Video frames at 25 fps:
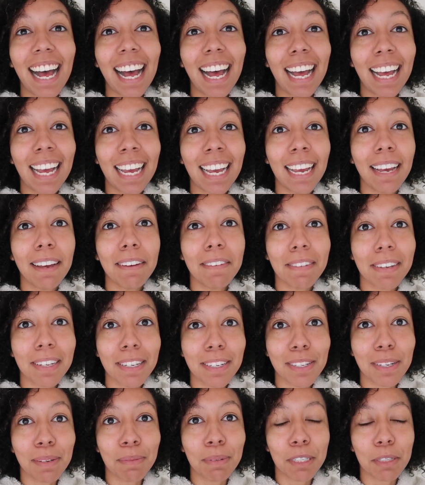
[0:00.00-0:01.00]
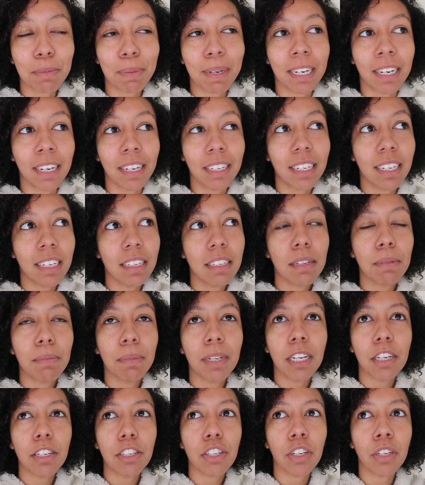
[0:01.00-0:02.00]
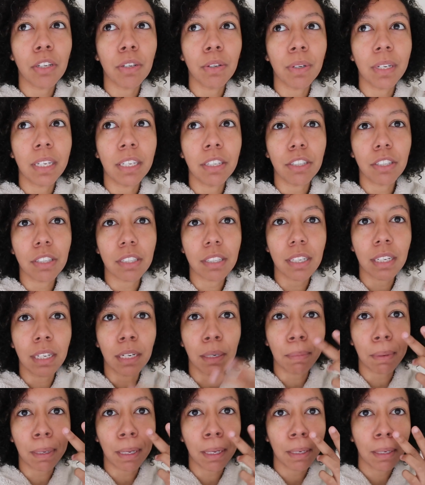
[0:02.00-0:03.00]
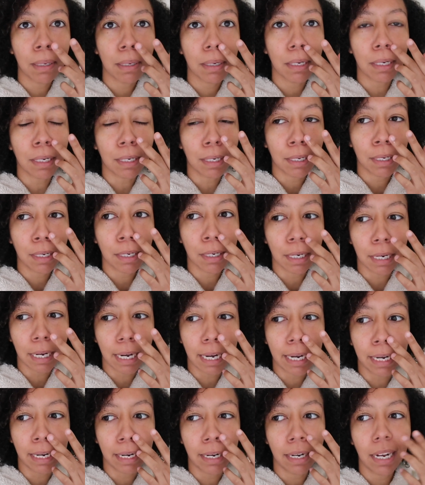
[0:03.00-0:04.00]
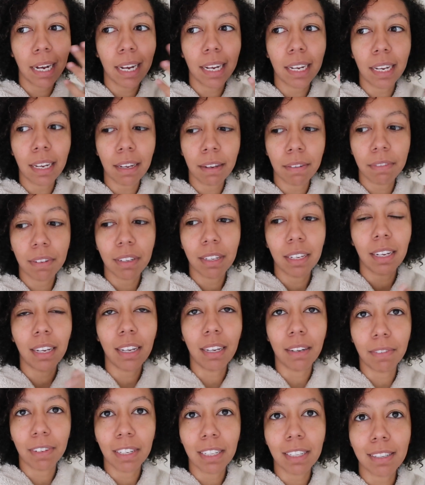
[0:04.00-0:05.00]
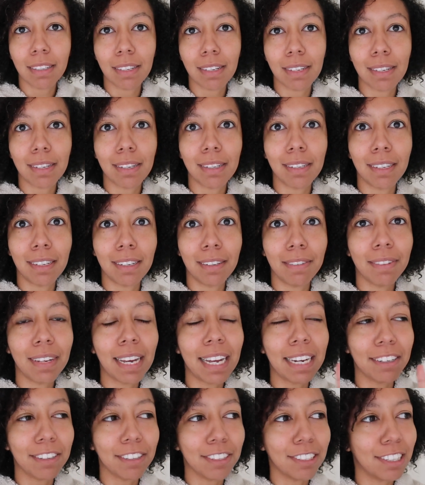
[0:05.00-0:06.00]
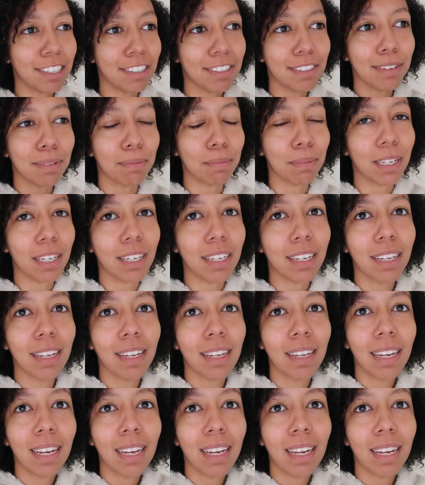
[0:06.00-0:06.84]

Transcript: I feel so much better. There's something so interesting about cutting your hair. Like, I feel like it releases a lot of energy or something.